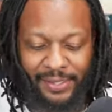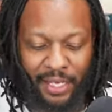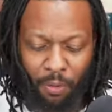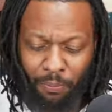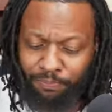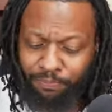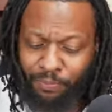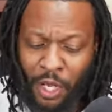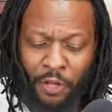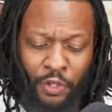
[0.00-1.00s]
And so
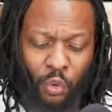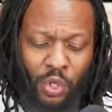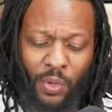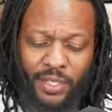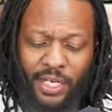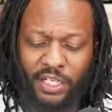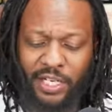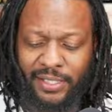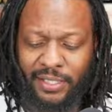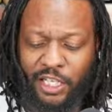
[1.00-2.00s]
the 21
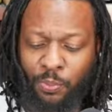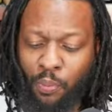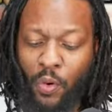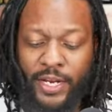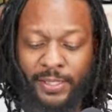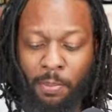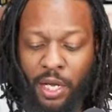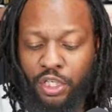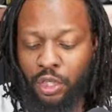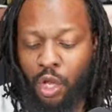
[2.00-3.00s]
touchdowns at this point is
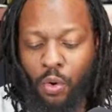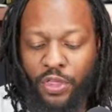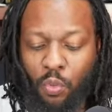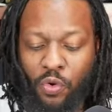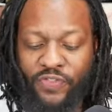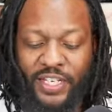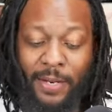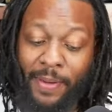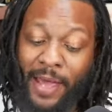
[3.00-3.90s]
much lower than we've seen in the